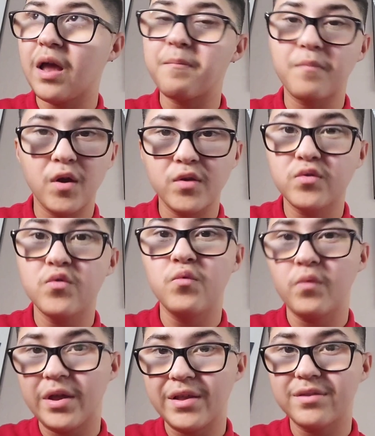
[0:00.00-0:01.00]
That person
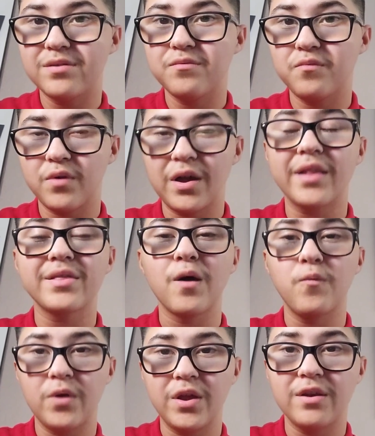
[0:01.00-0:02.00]
who wins will get
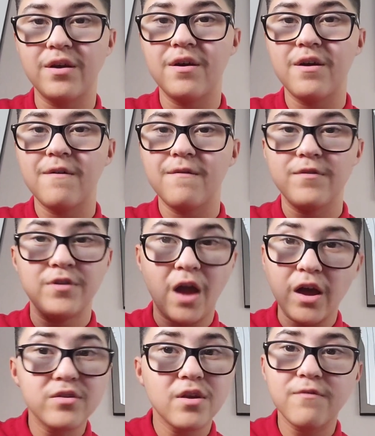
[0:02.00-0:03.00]
that win,
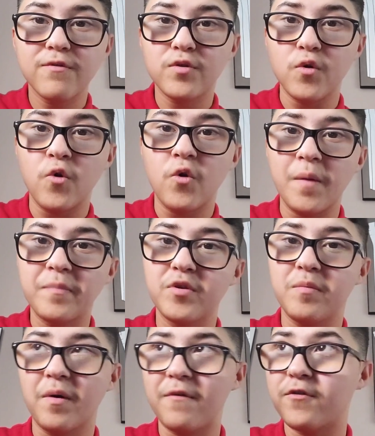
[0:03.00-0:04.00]
not just for the whole
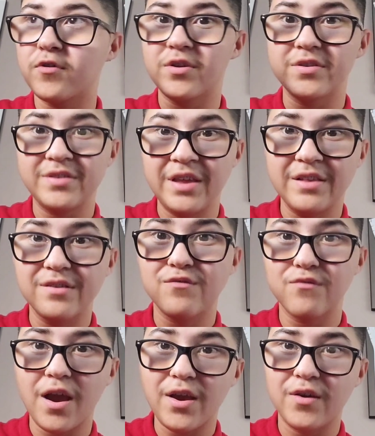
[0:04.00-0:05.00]
episode, but for the
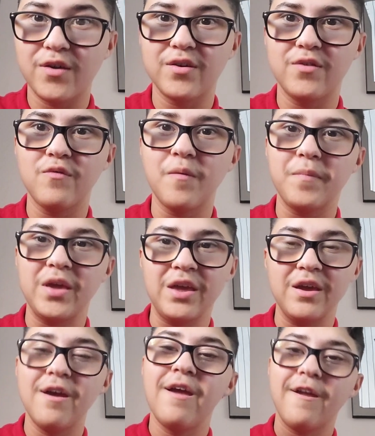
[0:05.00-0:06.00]
season record, and will
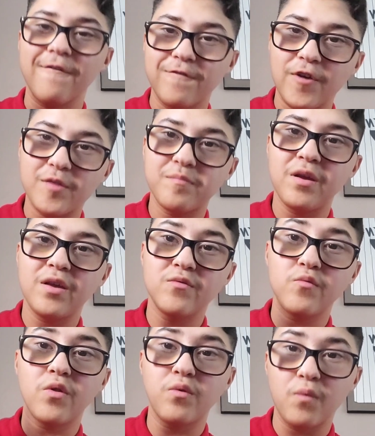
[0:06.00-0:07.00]
be in first
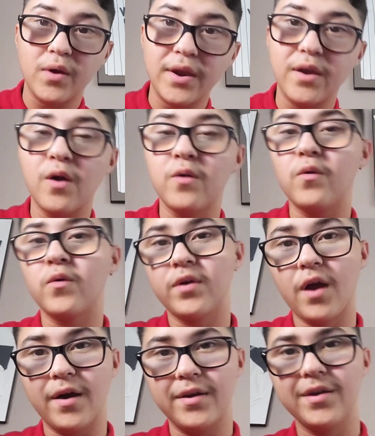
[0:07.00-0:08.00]
place with one and zero oh or
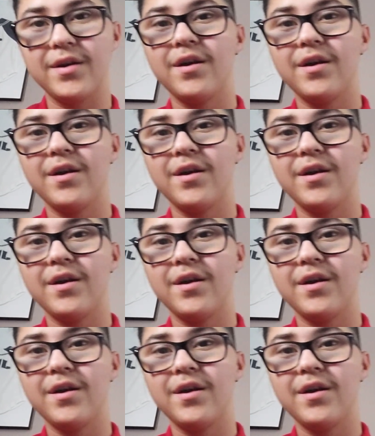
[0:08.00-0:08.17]
not.